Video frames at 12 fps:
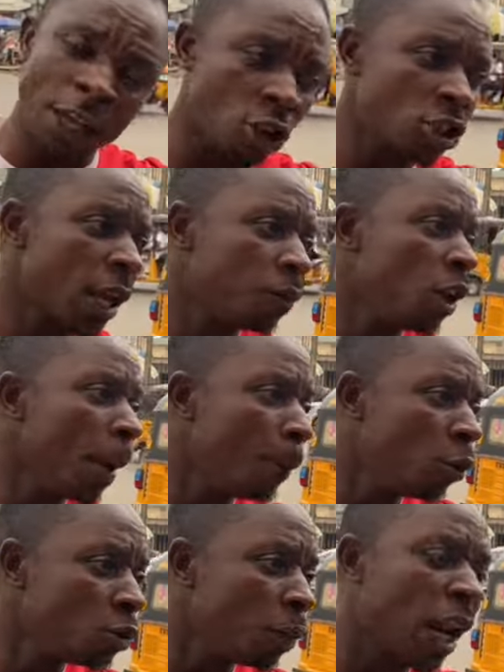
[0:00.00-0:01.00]
successfully
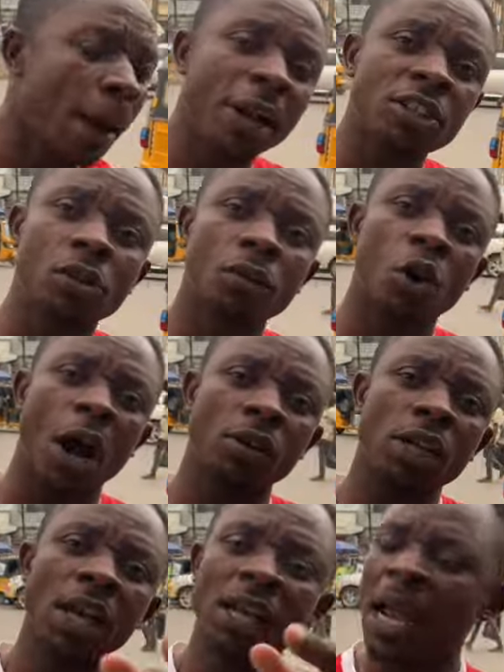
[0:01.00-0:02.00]
push Bola Ahmed Tinubu
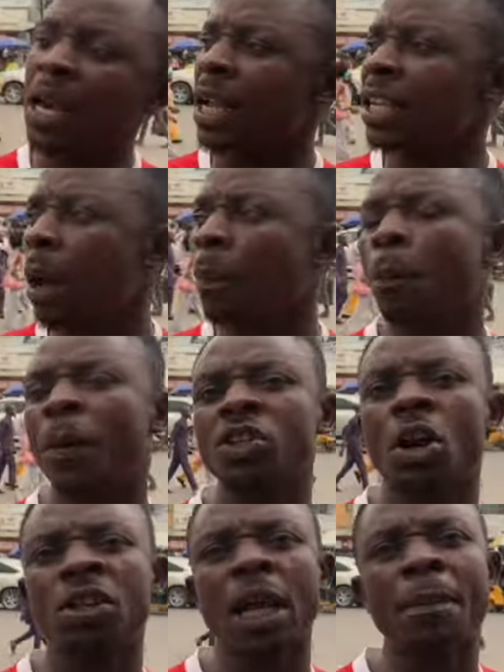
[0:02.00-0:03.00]
out, let Nigeria put
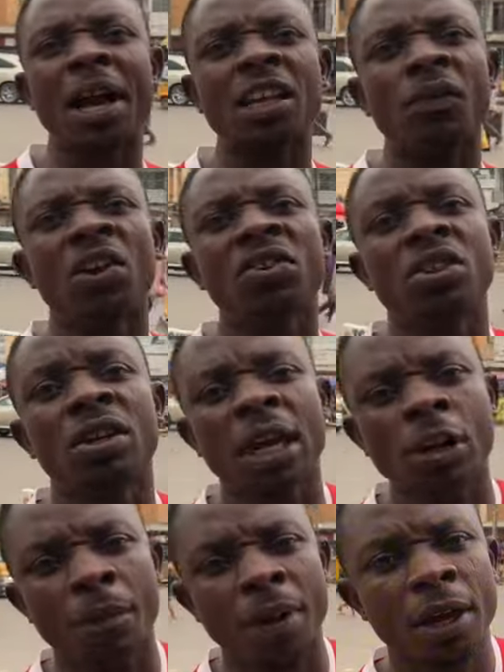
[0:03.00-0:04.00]
pressure on them and give us
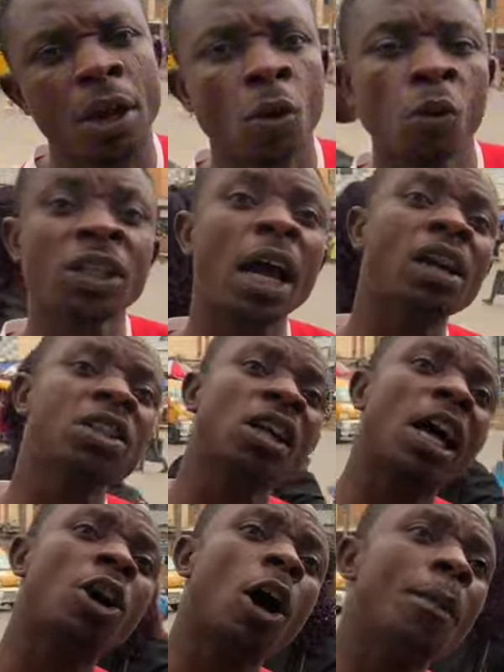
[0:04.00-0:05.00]
regional government. Without
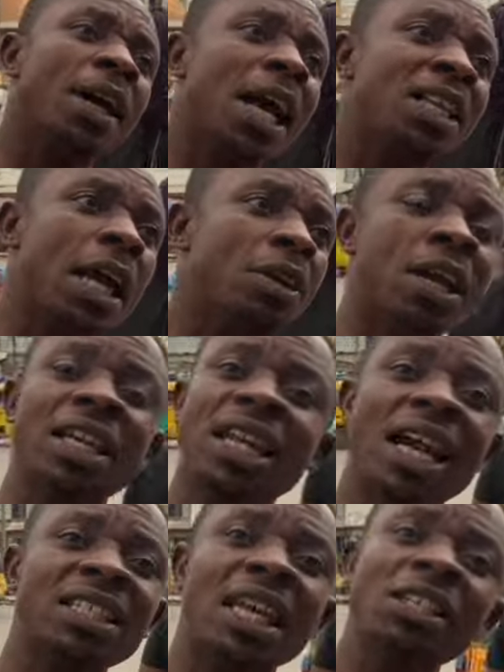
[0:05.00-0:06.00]
regional government, I tell you,
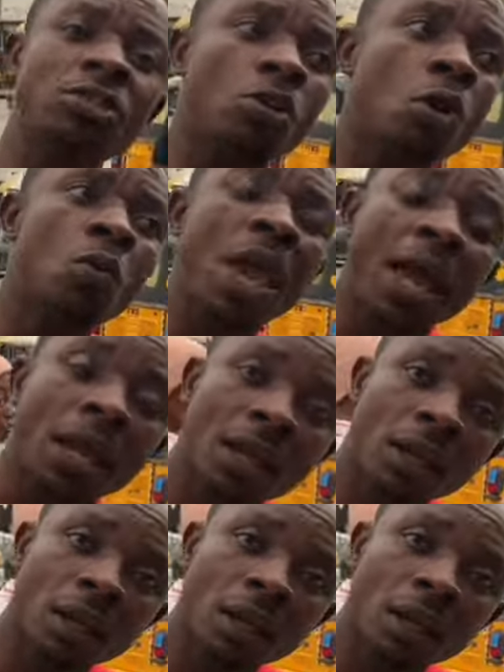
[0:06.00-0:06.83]
Nigeria is heading to nowhere.